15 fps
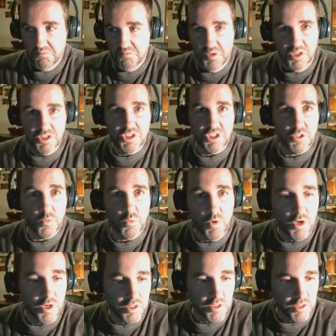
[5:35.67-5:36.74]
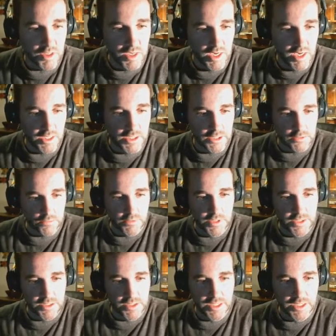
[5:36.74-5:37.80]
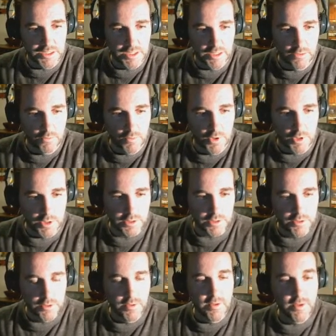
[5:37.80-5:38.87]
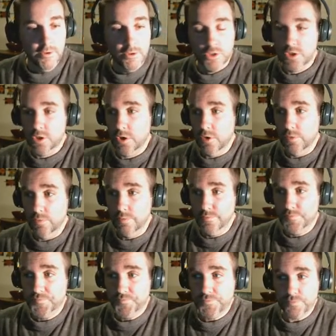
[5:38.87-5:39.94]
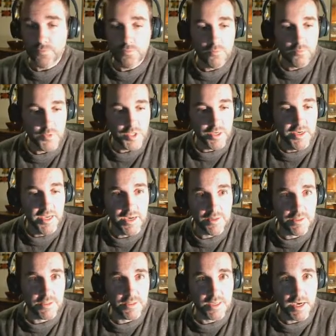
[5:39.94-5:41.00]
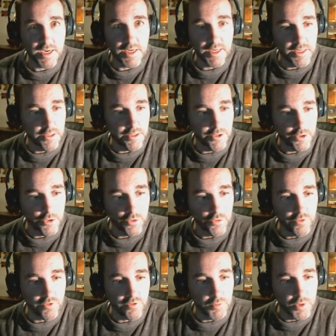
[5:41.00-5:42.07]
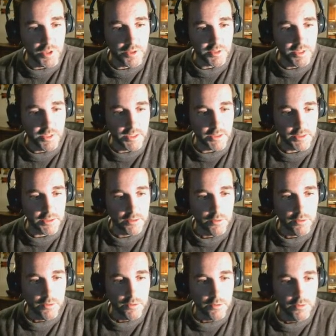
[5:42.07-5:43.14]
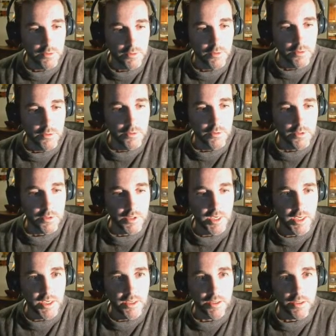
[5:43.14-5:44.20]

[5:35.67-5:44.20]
it just works, okay? I just read things and it works. So now let's tie it into SmartThings, okay?